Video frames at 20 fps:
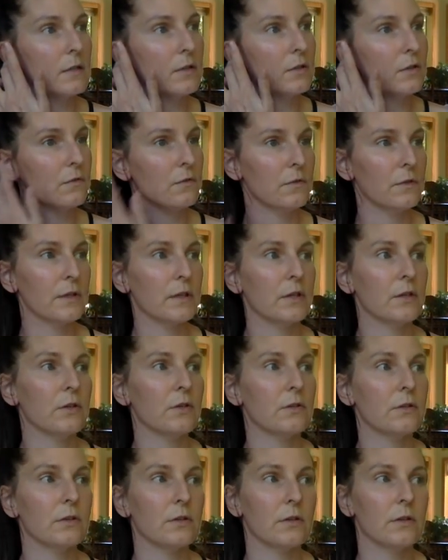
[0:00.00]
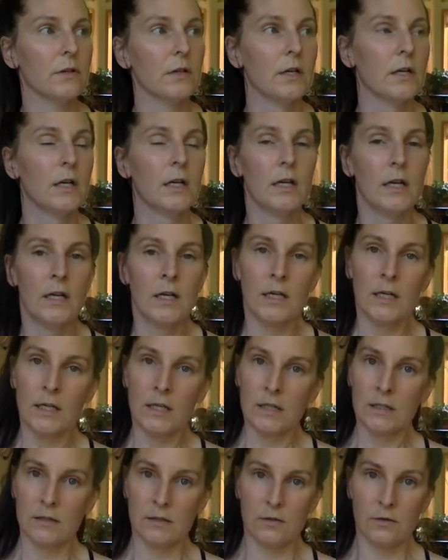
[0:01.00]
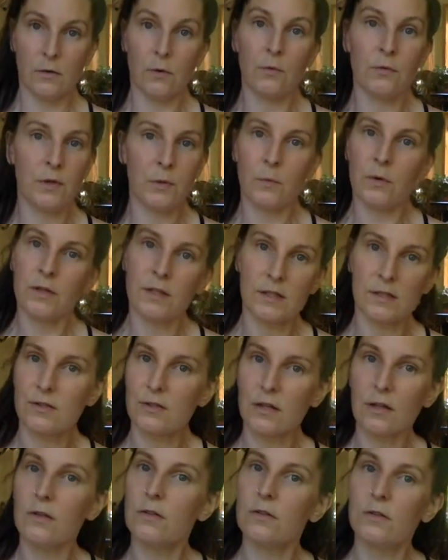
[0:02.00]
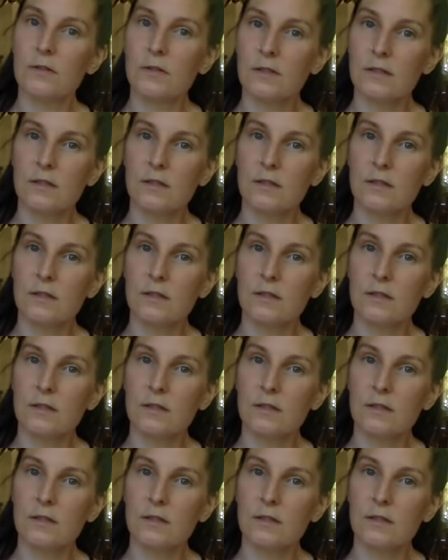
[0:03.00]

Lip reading: You can feel like you're the only one that struggles